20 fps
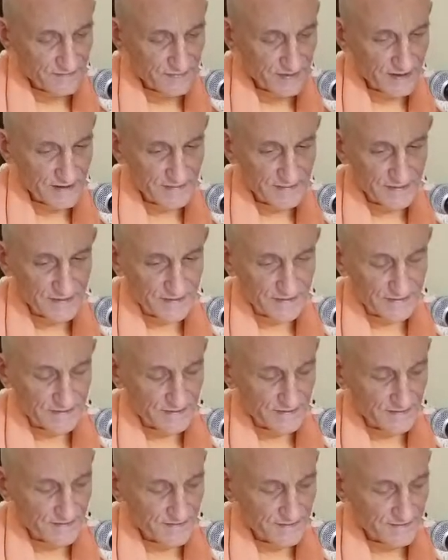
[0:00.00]
Purport.
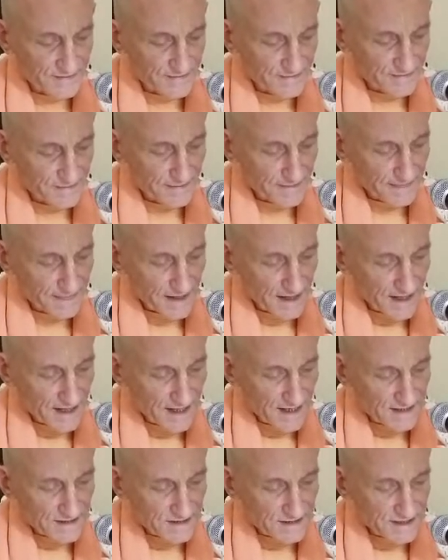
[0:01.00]

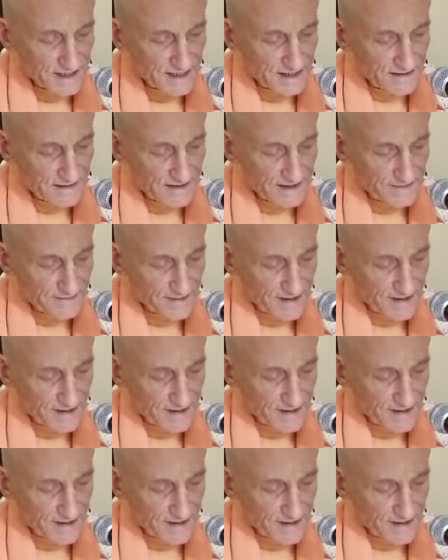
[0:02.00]
Generally,